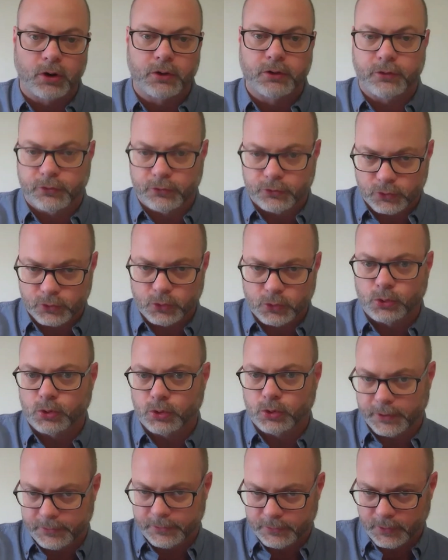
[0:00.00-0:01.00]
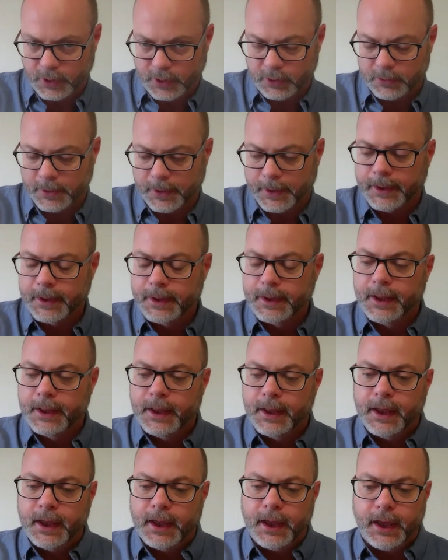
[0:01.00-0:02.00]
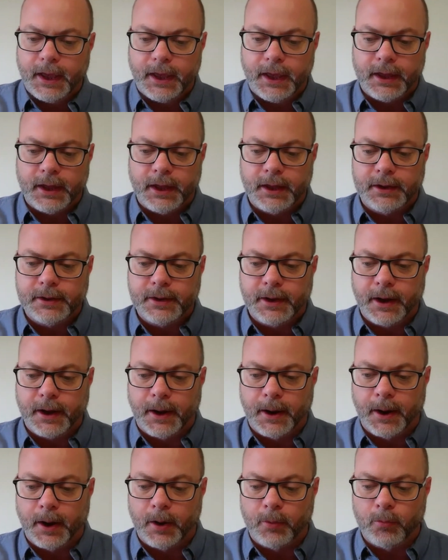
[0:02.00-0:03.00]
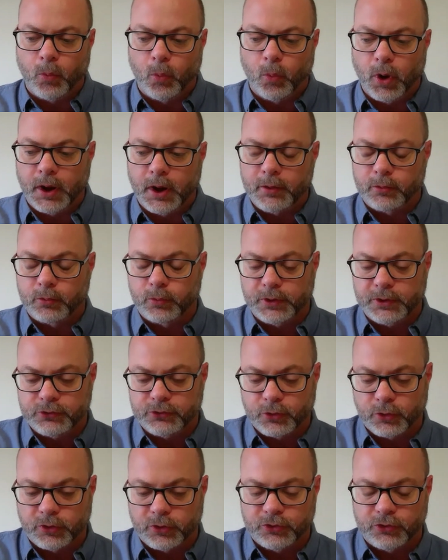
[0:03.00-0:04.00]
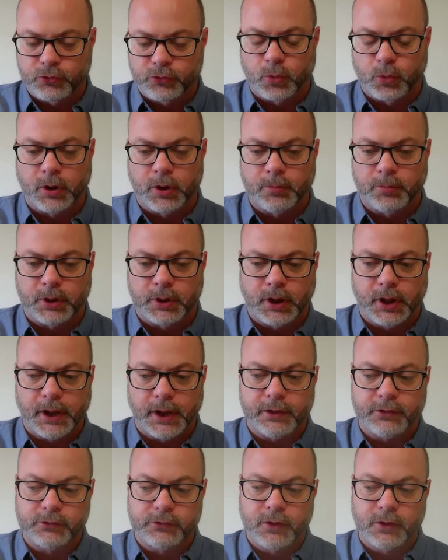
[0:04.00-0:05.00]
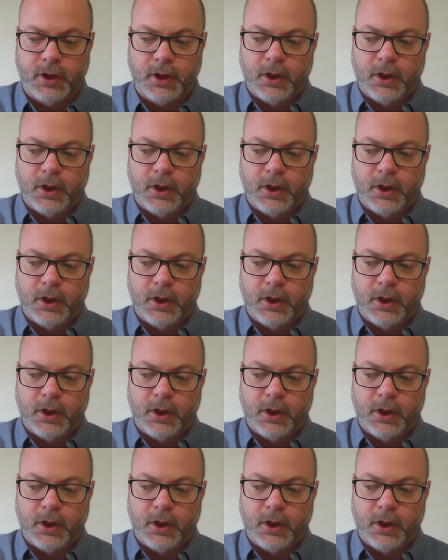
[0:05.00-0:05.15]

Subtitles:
to school, et cetera, and what resources were in place,